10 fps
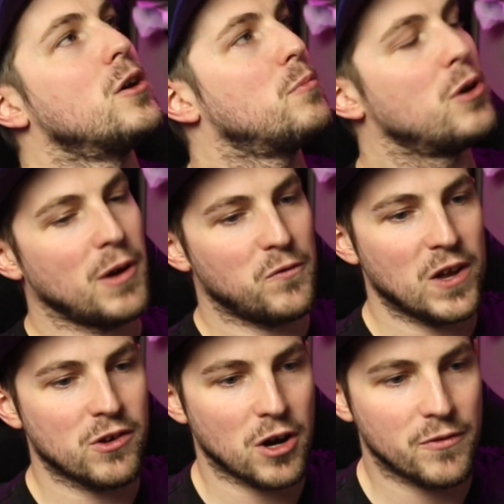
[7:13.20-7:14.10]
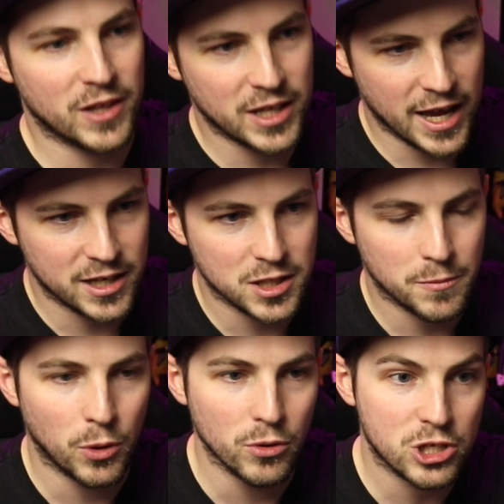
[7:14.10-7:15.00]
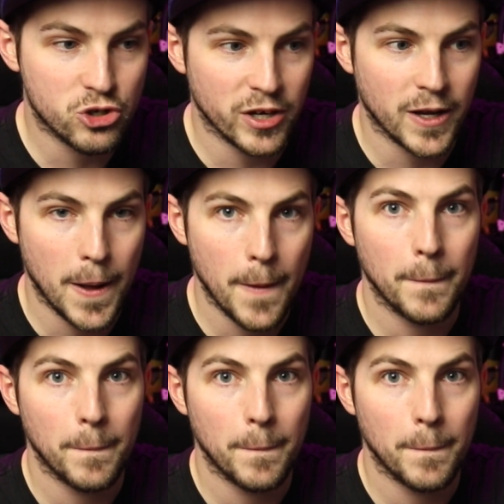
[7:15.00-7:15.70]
put my finger over the end, pull the trigger,